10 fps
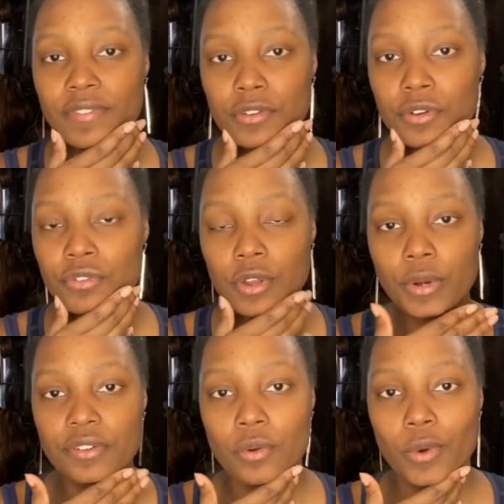6 years ago
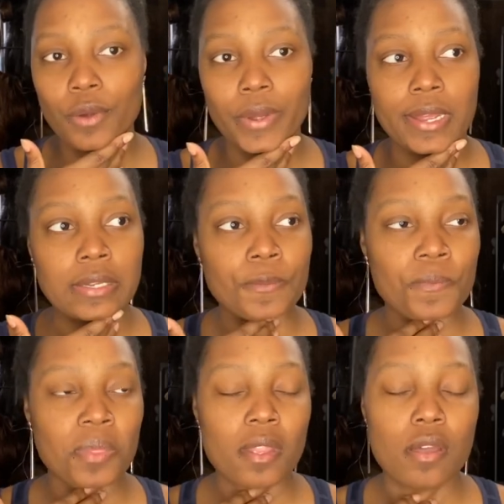when I started wearing wigs.
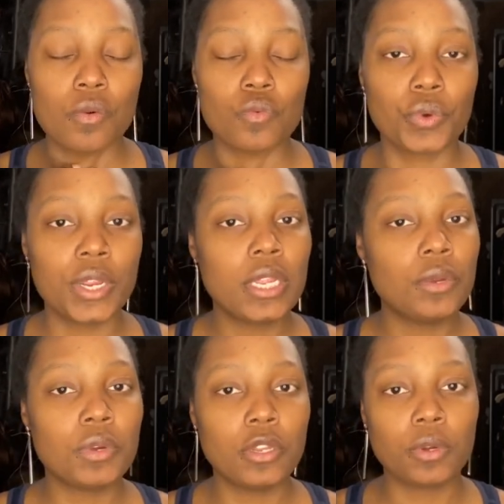
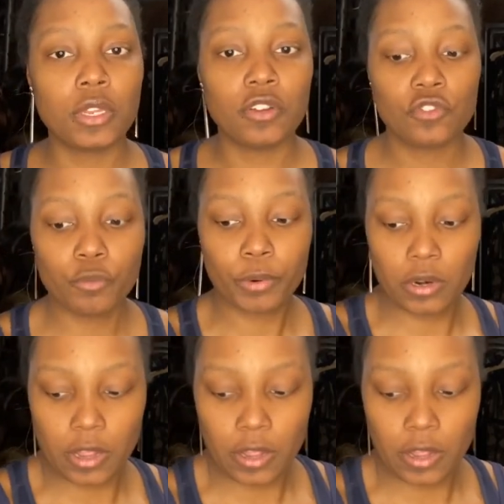Really super